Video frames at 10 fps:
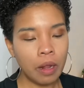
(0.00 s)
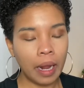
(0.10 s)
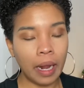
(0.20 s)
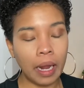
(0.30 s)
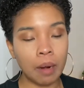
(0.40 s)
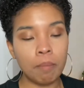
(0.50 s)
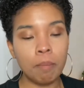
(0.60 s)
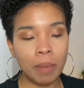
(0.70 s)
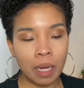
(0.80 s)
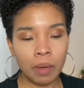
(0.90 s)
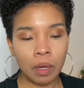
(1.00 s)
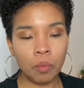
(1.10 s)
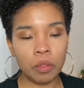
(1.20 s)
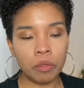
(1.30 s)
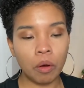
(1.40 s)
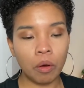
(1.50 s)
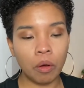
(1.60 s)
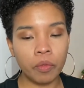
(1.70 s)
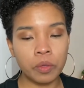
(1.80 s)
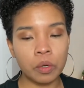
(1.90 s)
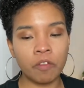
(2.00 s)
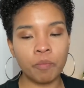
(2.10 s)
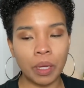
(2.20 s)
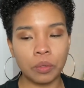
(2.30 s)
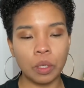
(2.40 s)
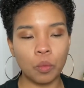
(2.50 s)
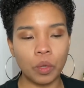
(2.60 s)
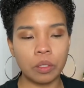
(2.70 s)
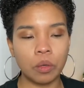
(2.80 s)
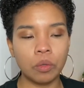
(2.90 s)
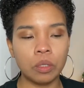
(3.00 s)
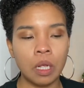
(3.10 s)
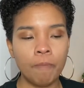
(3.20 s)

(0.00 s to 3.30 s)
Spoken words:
And maybe with all the sort of bells and whistles,